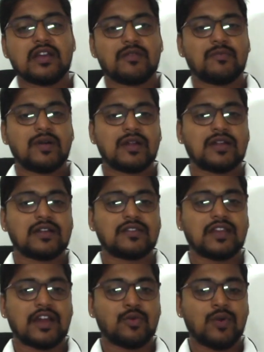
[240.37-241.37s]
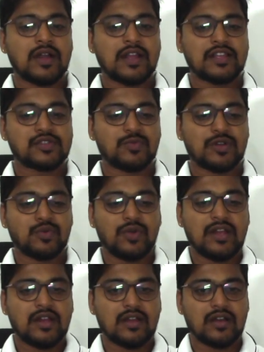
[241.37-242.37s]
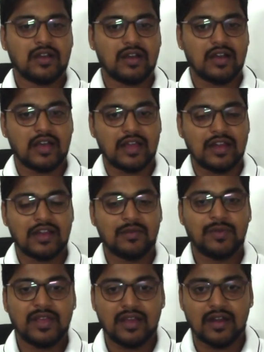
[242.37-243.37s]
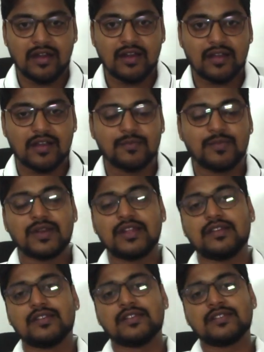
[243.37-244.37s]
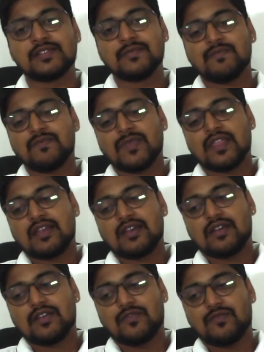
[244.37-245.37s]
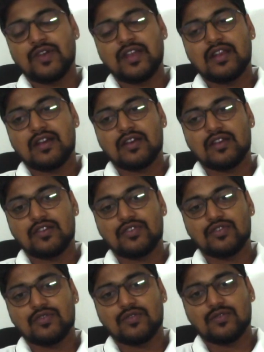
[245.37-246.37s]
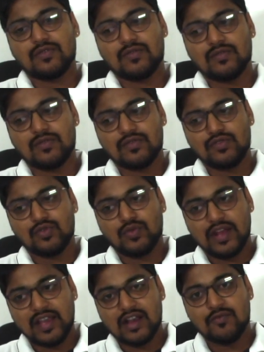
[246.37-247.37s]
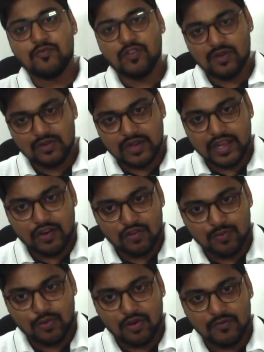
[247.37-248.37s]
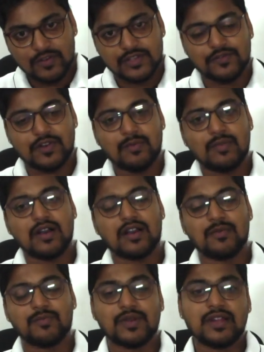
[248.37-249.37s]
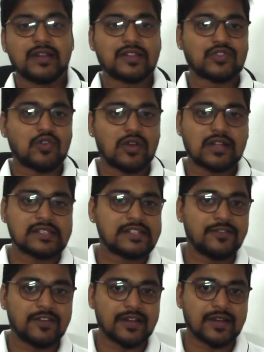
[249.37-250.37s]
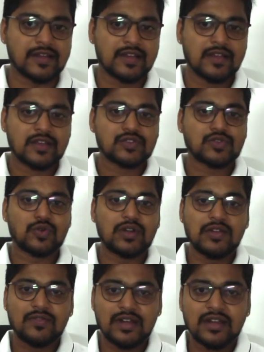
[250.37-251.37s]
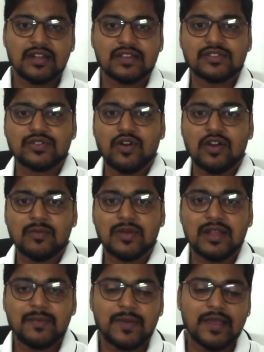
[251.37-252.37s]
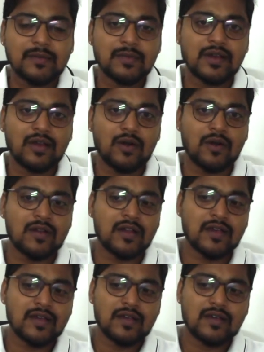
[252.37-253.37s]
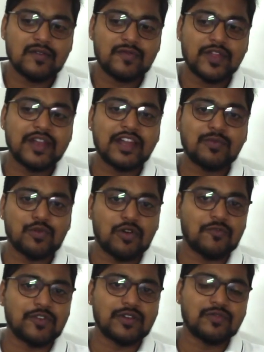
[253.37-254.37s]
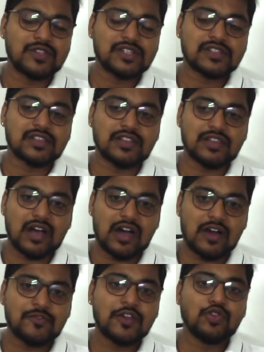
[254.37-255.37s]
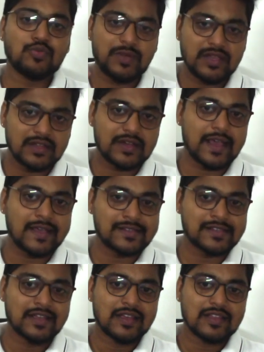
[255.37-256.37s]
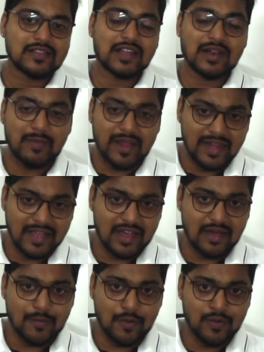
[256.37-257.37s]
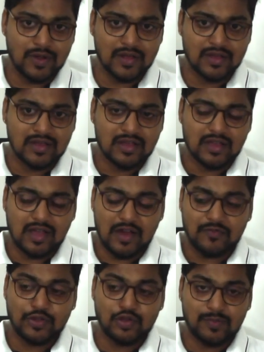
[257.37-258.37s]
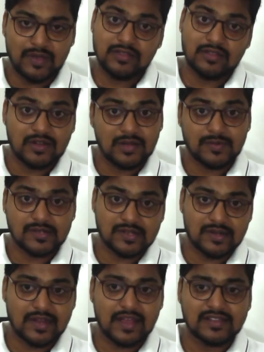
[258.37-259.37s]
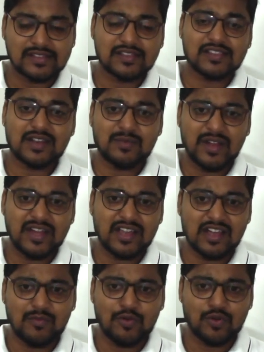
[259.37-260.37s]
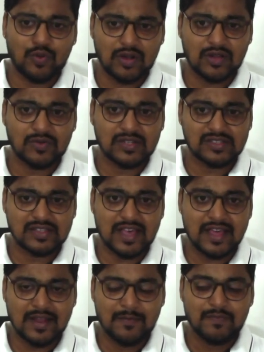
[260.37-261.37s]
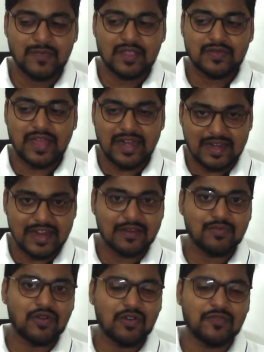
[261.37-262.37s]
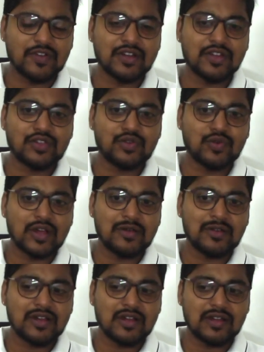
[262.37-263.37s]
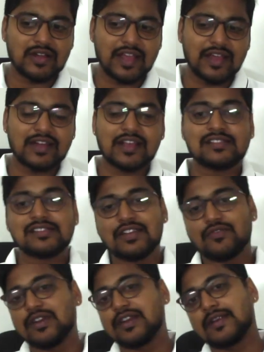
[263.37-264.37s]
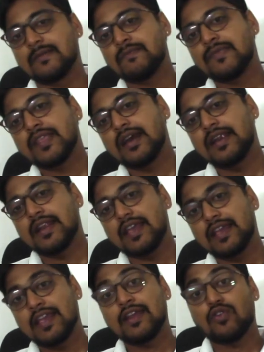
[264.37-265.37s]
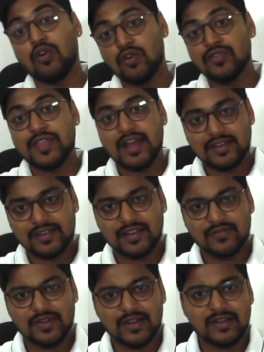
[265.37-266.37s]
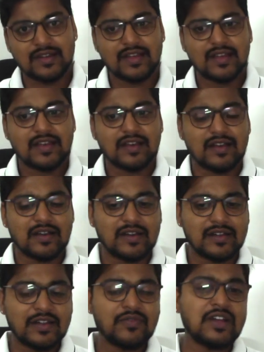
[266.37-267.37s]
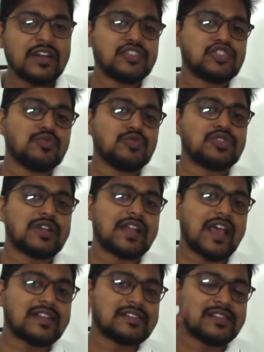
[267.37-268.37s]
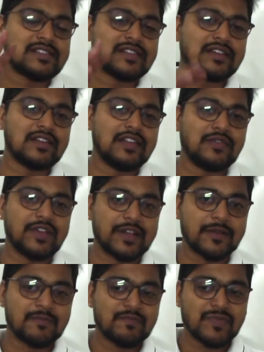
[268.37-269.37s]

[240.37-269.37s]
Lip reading: But the advantage between a LLP and a company is, when you take out profits from a company, it is called as dividend. So dividend is normally payable on the net profit, which is after you pay the tax, the remaining amount, after you pay 30% tax, the remaining amount, whatever is there, that net profit, you can take it as dividend. And again on that dividend distribution tax is levied.